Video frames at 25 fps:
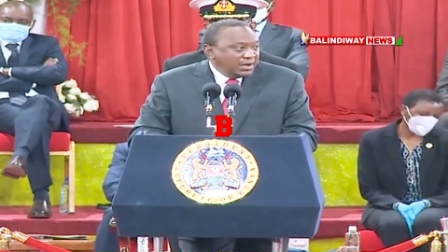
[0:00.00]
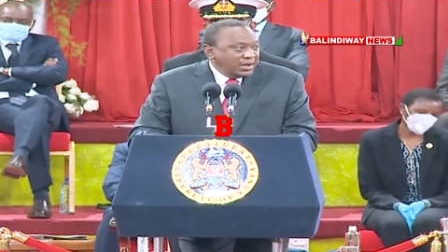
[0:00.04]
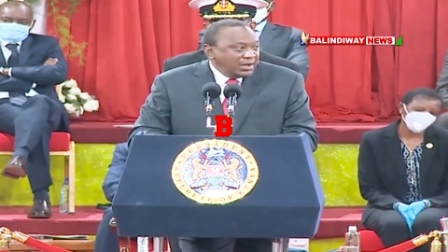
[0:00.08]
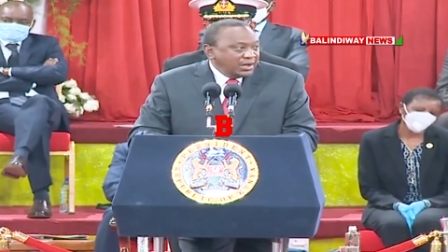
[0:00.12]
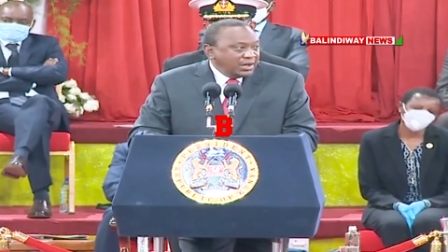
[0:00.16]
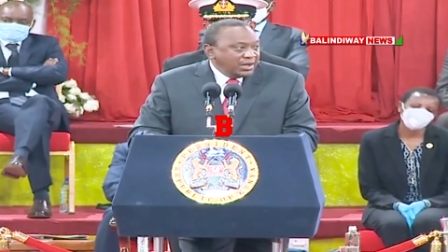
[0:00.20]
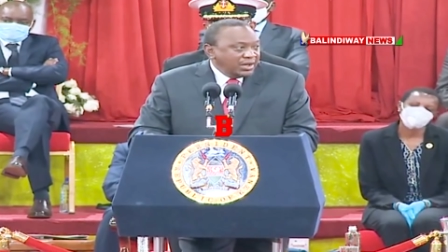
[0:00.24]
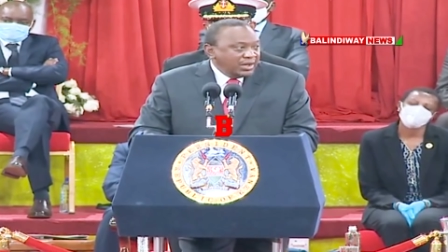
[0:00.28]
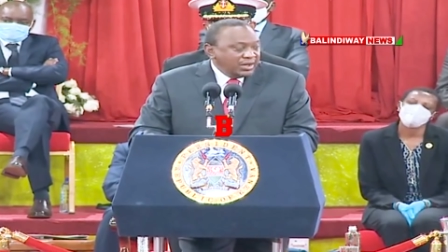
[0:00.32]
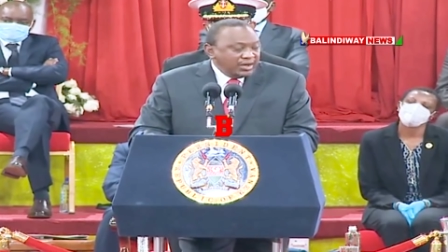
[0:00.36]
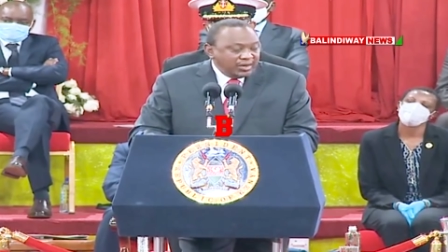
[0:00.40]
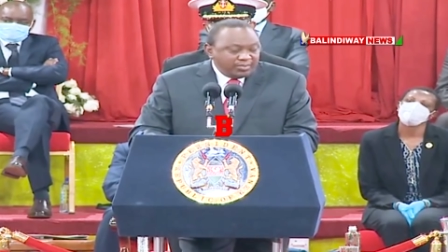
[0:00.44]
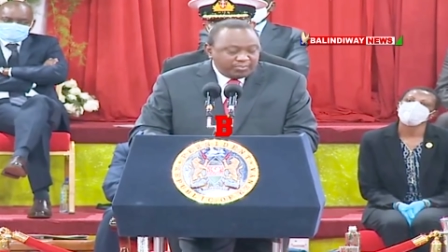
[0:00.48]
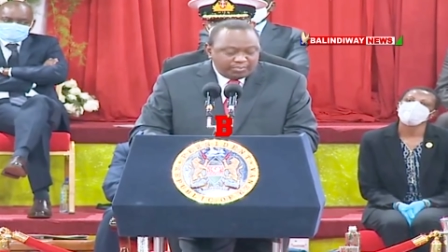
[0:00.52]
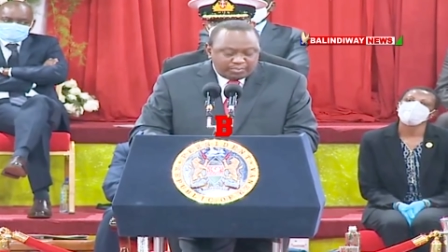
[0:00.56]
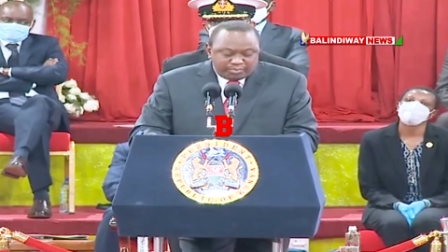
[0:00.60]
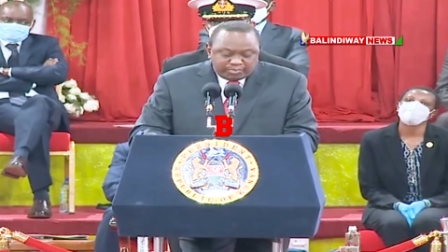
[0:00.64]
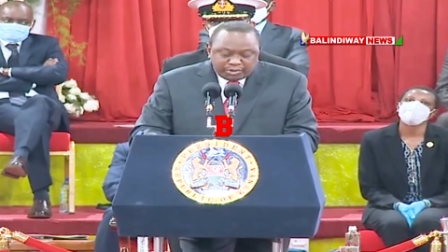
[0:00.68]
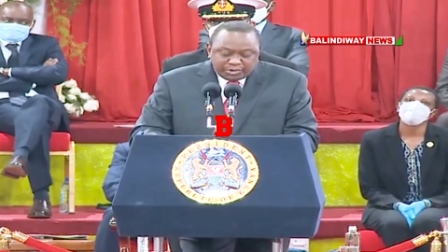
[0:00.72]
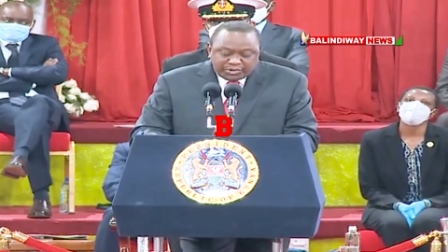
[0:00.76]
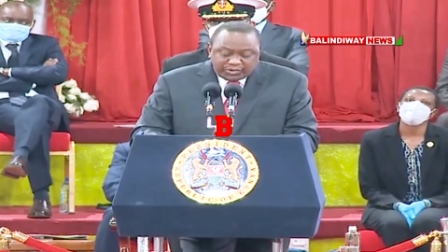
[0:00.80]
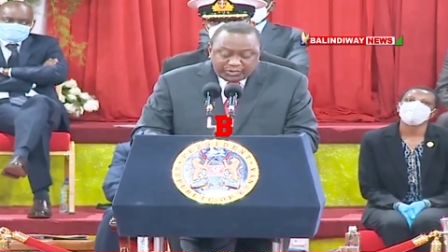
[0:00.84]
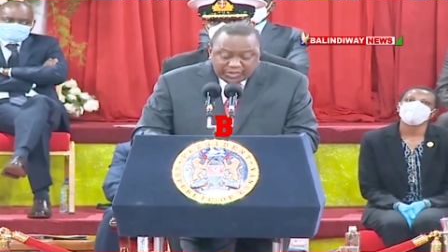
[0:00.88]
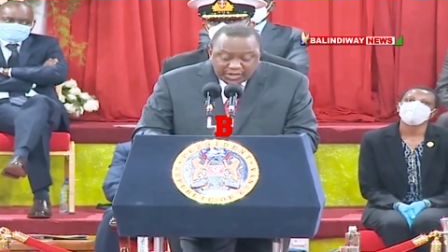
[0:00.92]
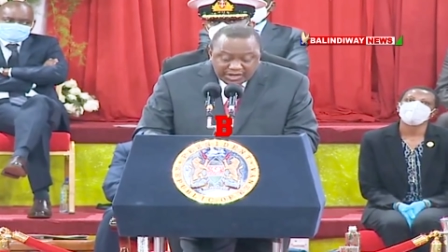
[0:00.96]
Uh,
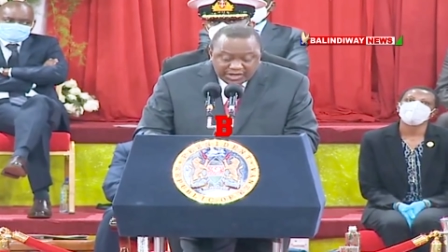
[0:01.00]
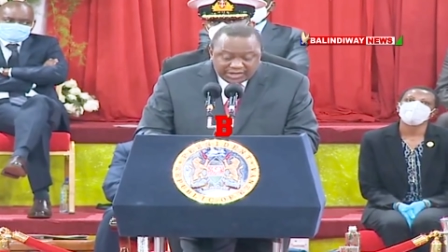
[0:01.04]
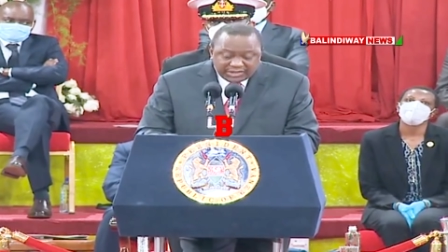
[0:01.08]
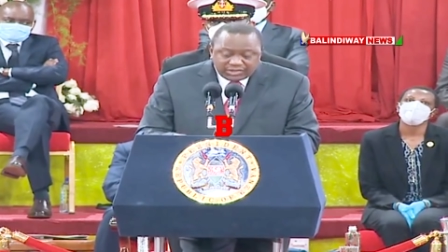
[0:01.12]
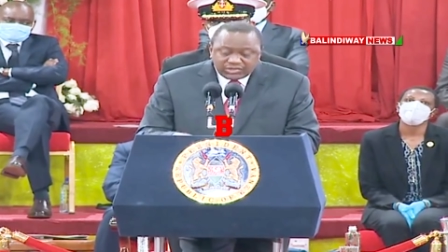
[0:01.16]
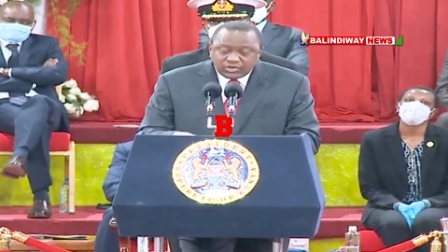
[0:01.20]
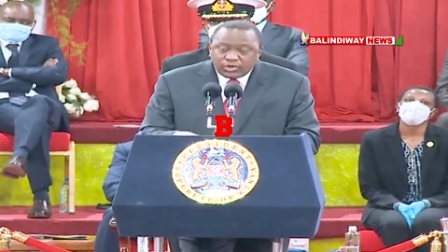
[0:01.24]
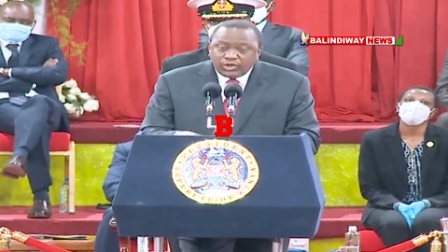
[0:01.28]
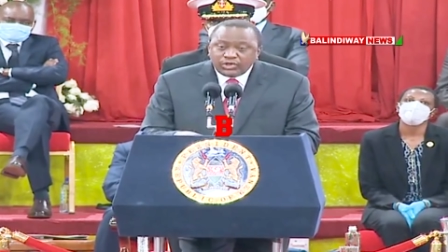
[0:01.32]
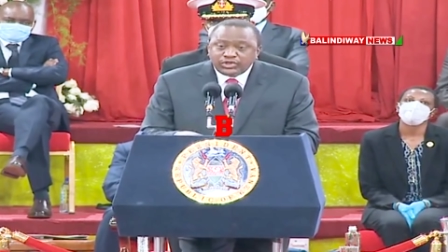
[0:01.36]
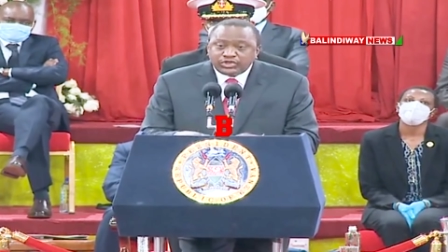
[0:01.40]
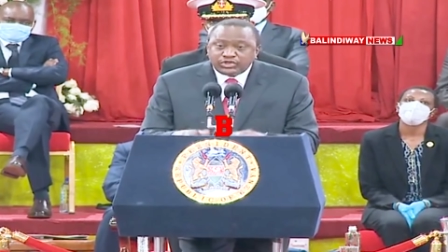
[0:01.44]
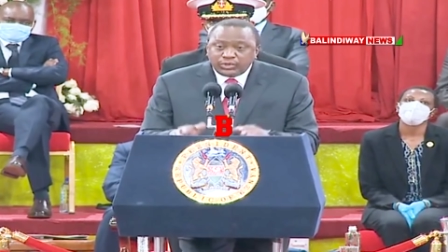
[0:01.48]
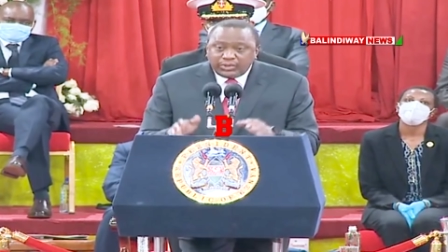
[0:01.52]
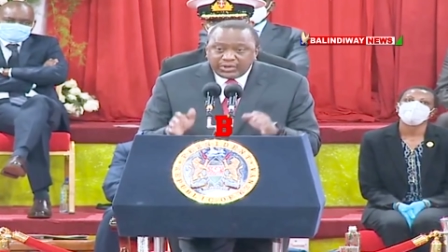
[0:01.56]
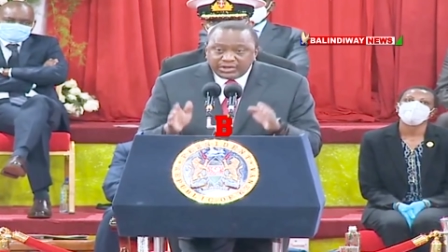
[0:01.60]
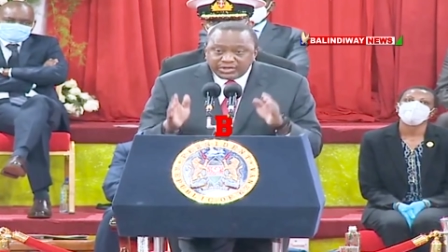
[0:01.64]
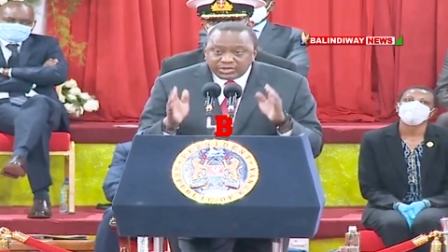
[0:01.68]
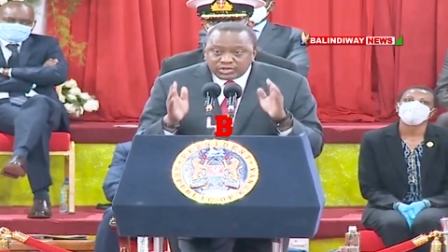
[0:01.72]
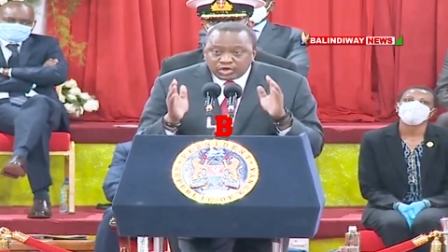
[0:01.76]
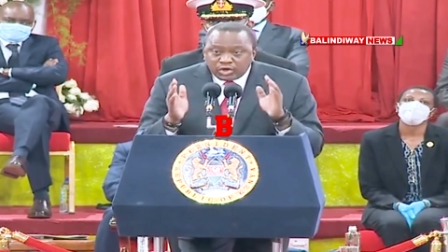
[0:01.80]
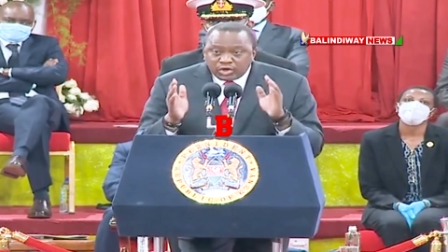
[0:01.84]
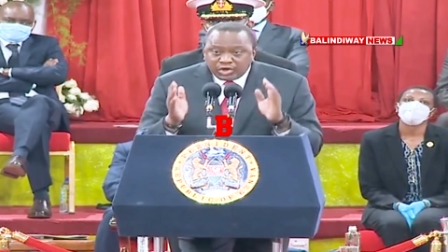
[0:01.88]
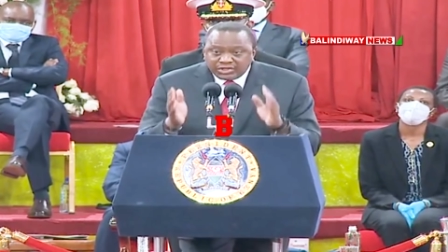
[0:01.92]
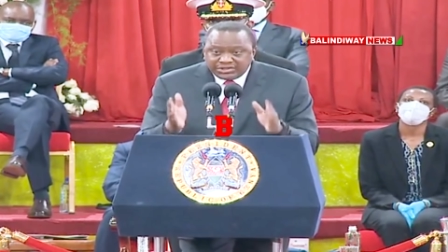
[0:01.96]
put things also in
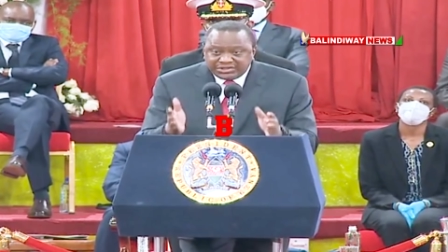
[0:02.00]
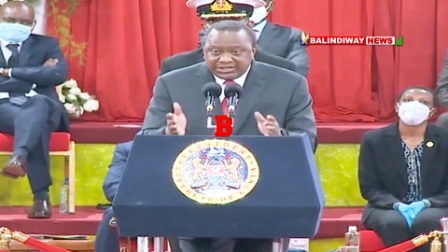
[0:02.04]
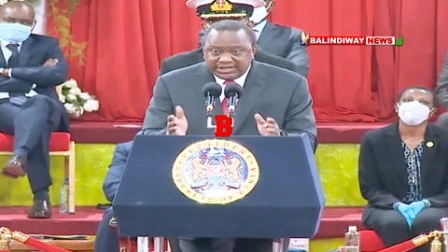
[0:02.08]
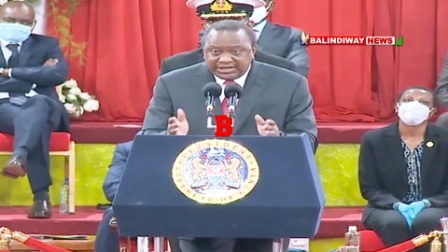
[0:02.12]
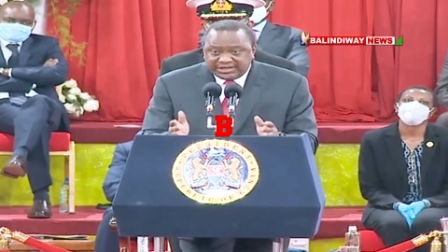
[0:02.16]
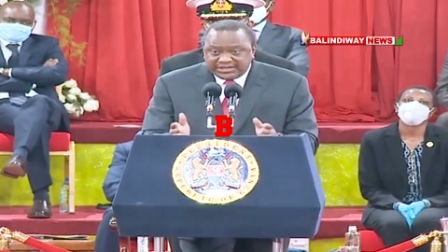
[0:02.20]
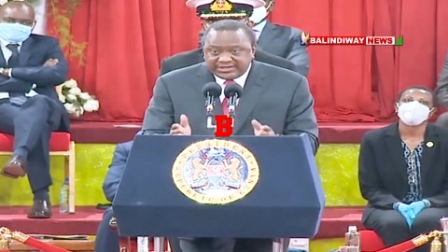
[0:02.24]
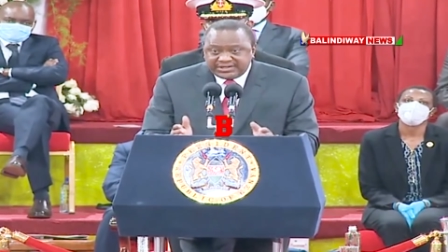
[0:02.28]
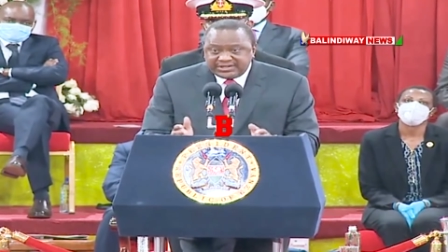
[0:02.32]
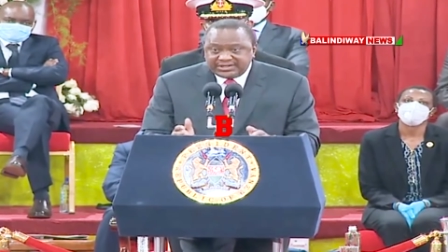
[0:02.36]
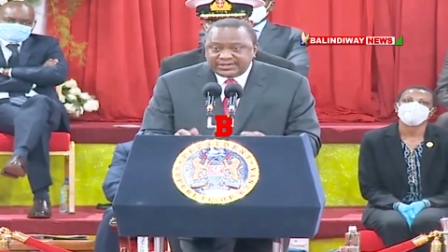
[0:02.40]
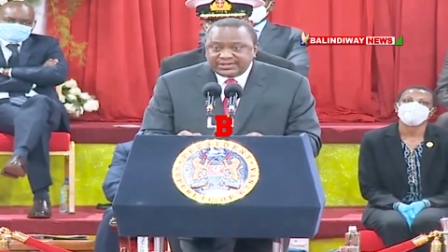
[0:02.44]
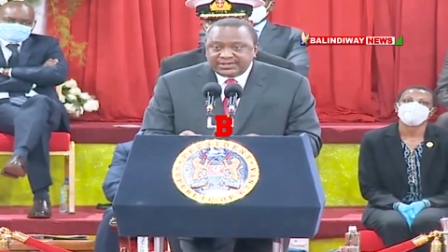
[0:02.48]
context,